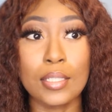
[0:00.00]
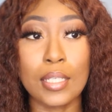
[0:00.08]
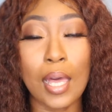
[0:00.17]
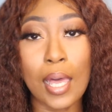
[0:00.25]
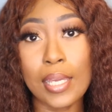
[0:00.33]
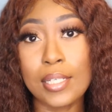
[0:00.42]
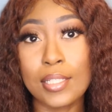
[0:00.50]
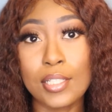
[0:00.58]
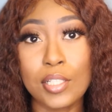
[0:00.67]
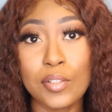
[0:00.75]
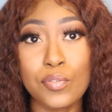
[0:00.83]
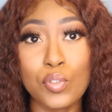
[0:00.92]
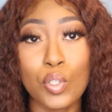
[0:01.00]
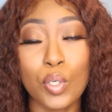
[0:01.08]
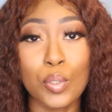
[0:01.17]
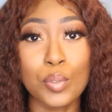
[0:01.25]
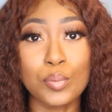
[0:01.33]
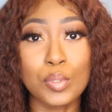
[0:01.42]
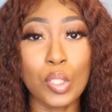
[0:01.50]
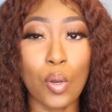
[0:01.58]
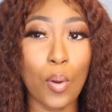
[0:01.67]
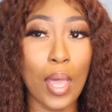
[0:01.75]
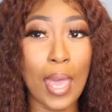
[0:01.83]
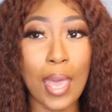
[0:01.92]
kind of
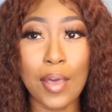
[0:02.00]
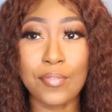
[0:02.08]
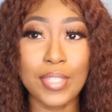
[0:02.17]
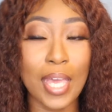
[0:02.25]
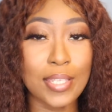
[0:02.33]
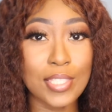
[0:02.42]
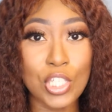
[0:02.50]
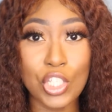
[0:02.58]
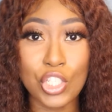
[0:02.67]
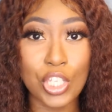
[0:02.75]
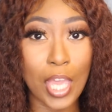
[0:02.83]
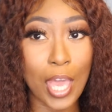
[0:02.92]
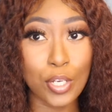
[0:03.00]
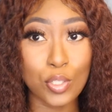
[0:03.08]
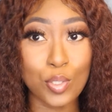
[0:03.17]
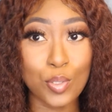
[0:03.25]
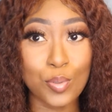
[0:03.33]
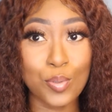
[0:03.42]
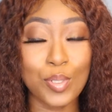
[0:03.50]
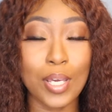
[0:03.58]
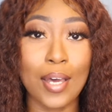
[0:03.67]
don't have that teaching attitude,